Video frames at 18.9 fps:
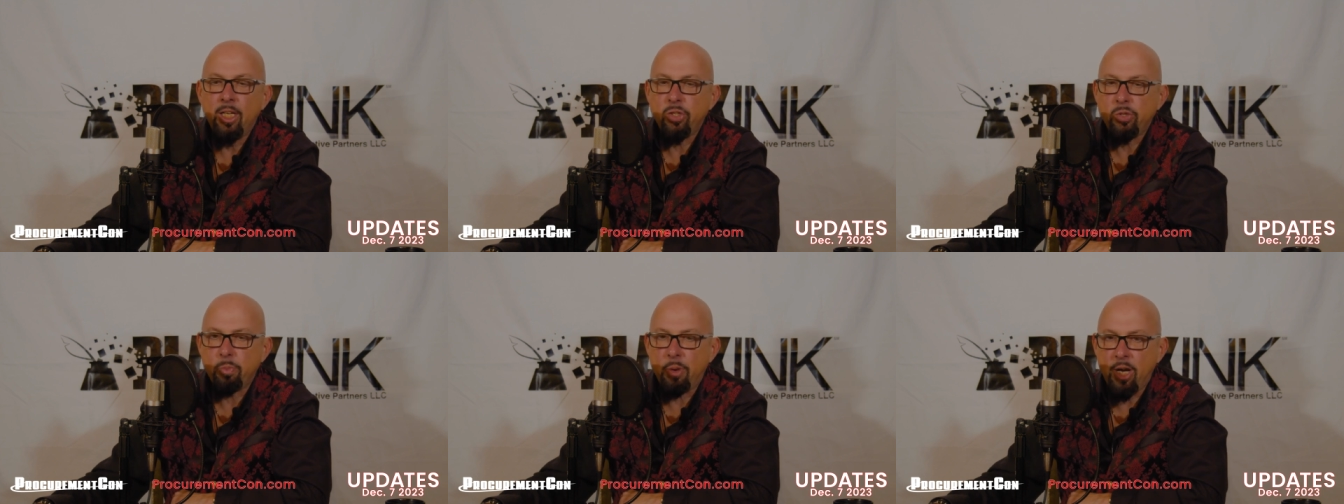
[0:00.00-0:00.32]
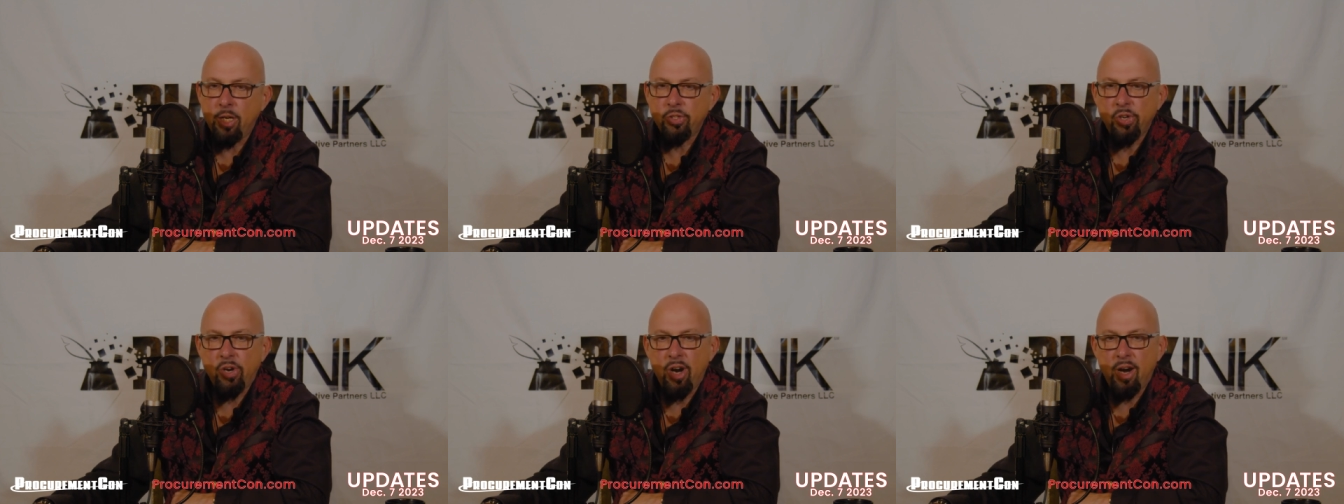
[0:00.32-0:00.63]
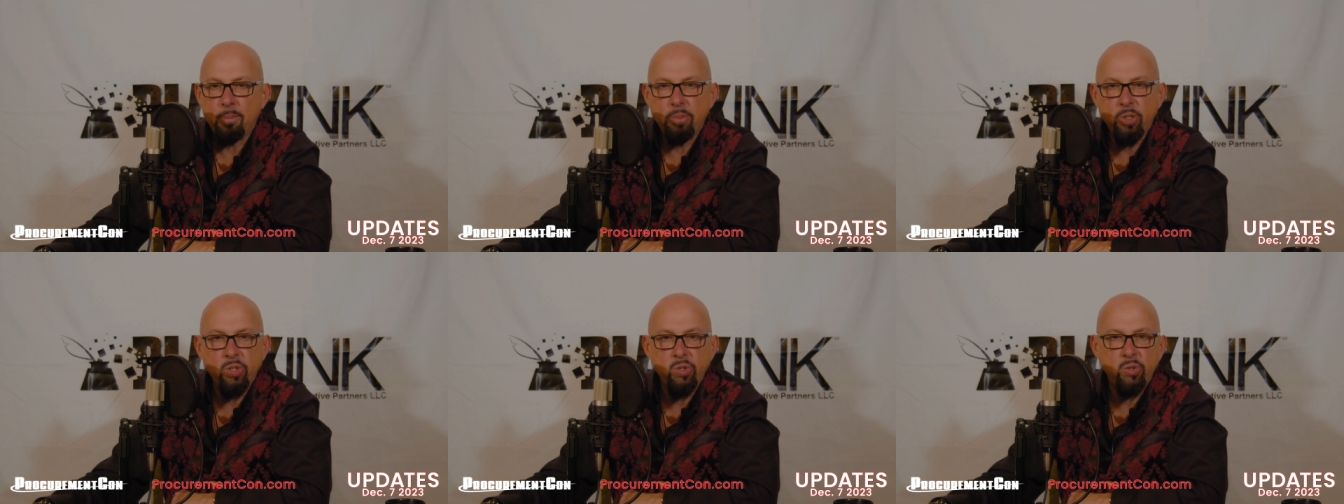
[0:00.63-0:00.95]
Sponsor
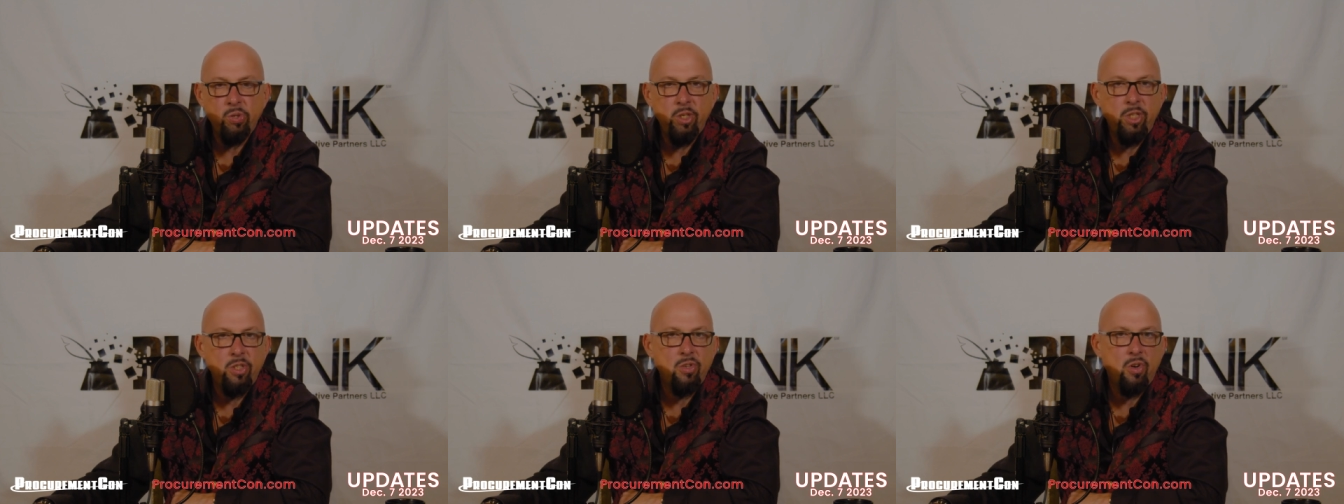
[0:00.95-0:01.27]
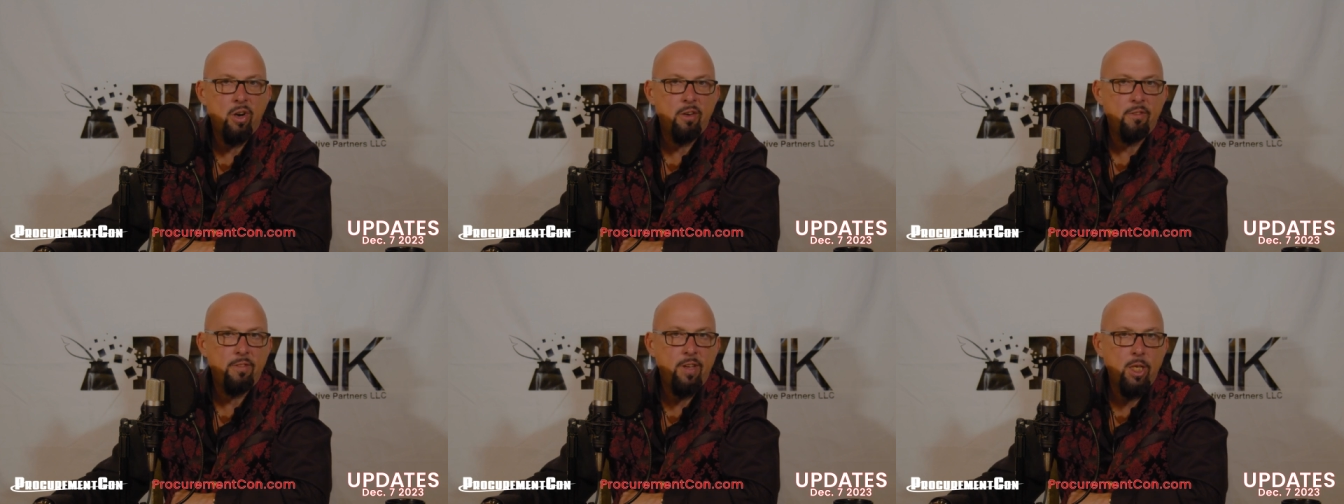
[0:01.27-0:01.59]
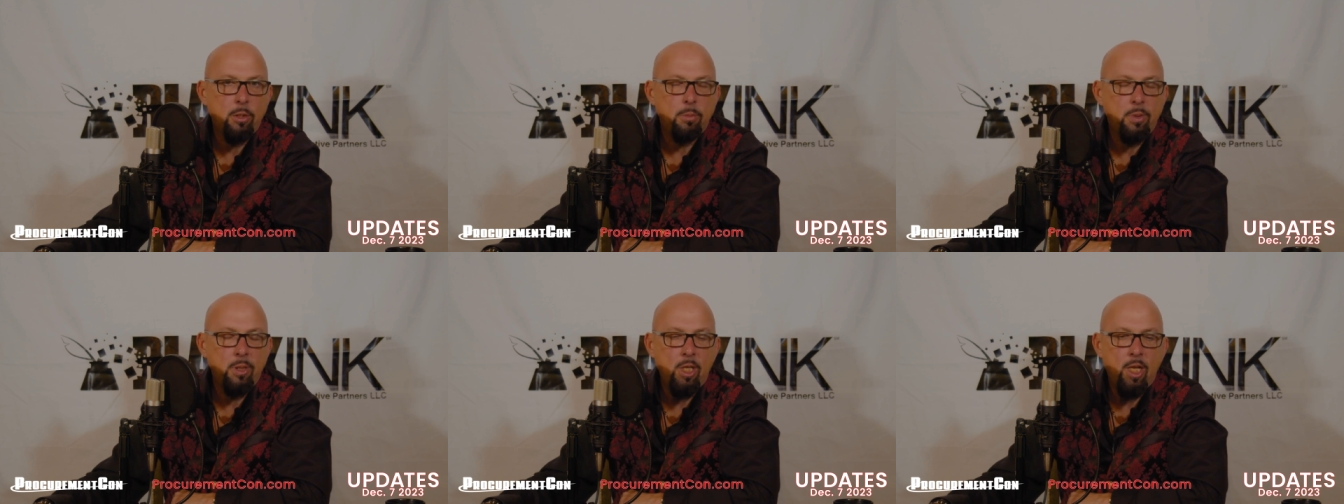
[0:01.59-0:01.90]
opportunities aren't
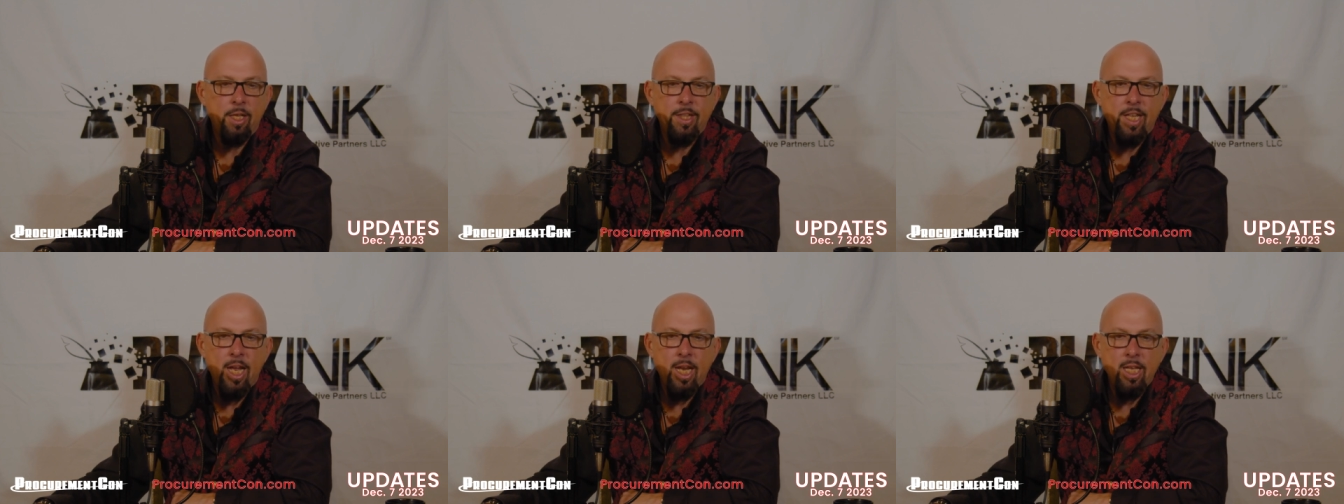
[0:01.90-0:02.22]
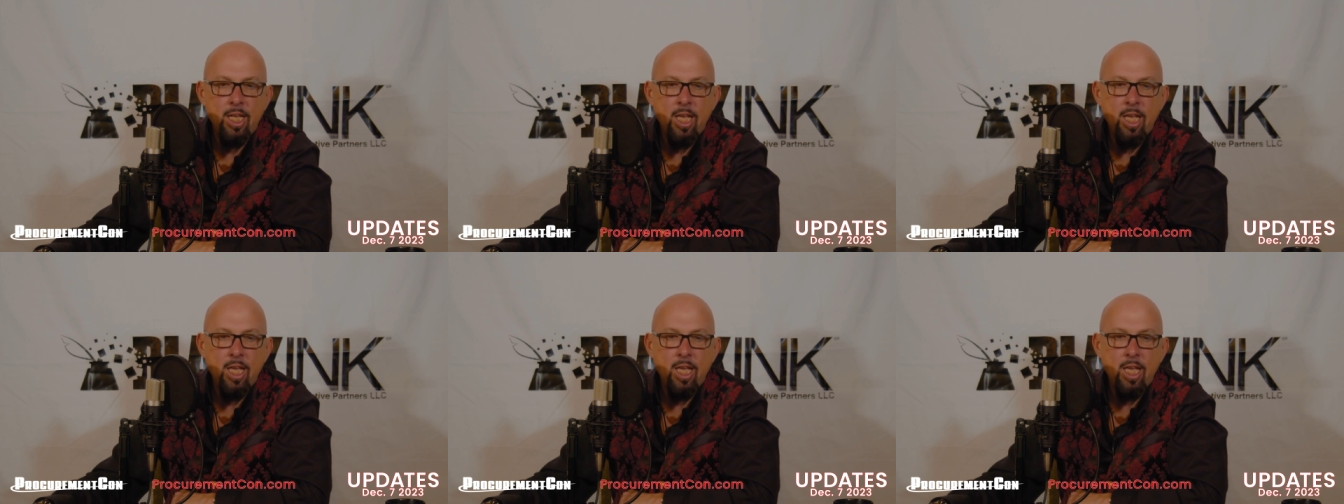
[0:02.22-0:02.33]
available on that